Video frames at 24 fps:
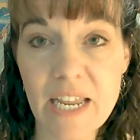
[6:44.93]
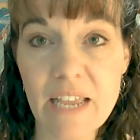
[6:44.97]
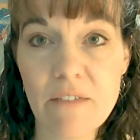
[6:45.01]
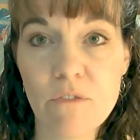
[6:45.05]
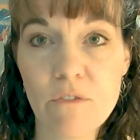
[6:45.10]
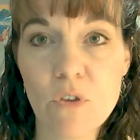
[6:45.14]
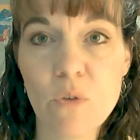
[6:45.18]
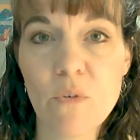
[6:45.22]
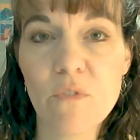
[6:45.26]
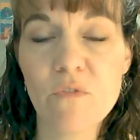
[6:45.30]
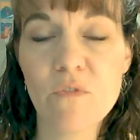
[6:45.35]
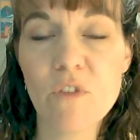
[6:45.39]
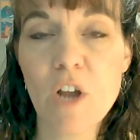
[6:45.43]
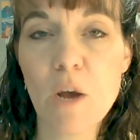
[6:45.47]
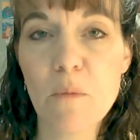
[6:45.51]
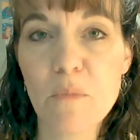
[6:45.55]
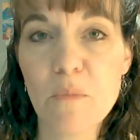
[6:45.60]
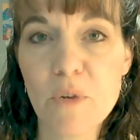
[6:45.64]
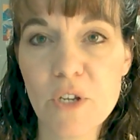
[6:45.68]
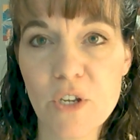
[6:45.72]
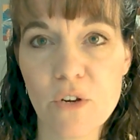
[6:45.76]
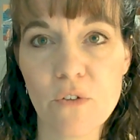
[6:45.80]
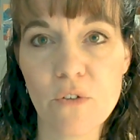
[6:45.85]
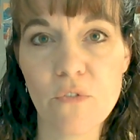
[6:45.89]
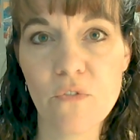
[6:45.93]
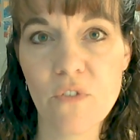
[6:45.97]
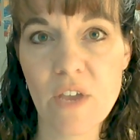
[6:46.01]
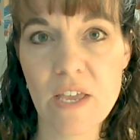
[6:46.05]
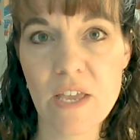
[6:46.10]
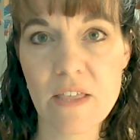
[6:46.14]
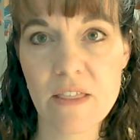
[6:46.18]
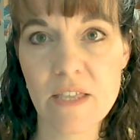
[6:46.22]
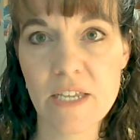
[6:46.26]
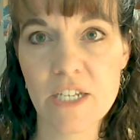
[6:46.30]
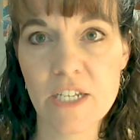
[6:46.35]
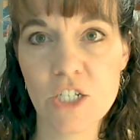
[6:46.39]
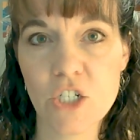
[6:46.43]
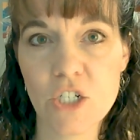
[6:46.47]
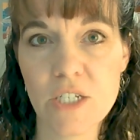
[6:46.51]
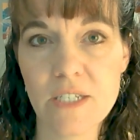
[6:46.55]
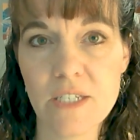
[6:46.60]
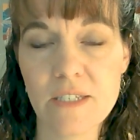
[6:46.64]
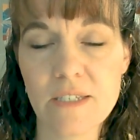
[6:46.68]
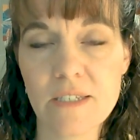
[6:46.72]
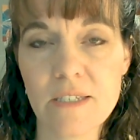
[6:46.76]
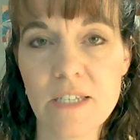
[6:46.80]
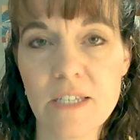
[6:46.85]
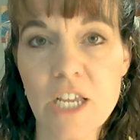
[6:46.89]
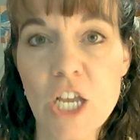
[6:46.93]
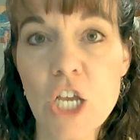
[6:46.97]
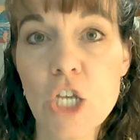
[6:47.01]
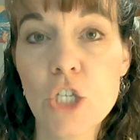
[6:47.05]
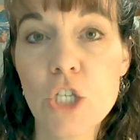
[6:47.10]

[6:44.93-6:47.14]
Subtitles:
if you have not put your faith in Jesus.